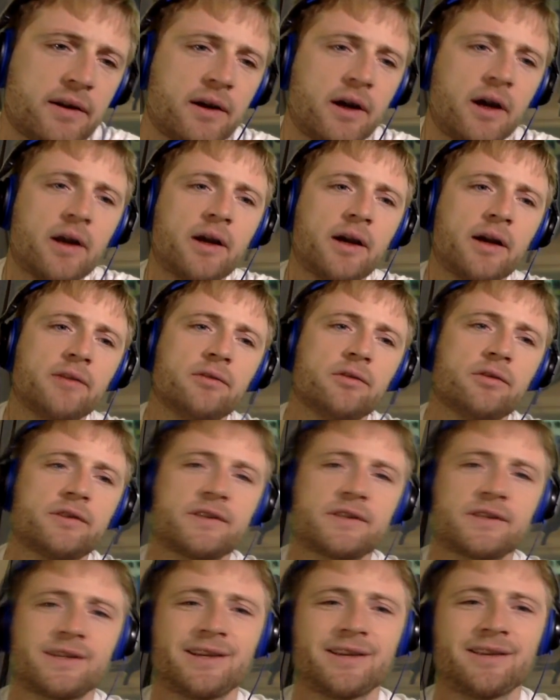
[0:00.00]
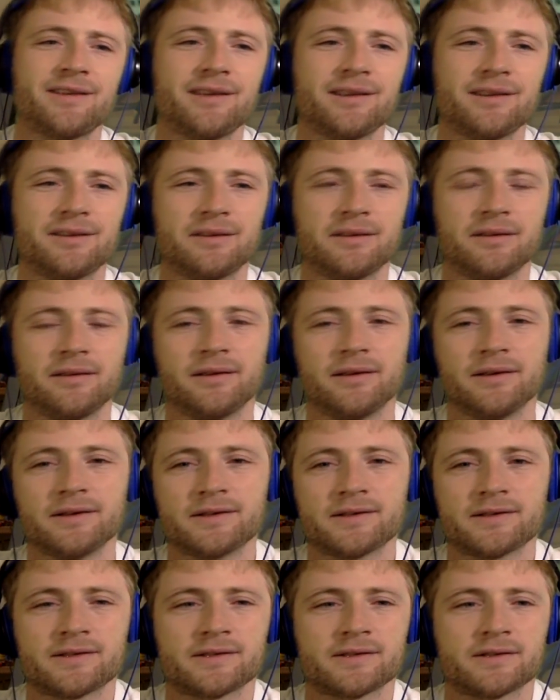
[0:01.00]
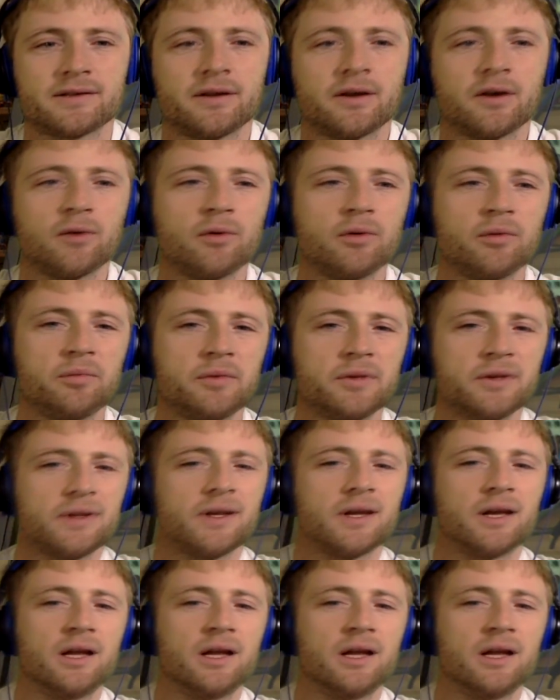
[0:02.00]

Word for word: I cannot say that this equipment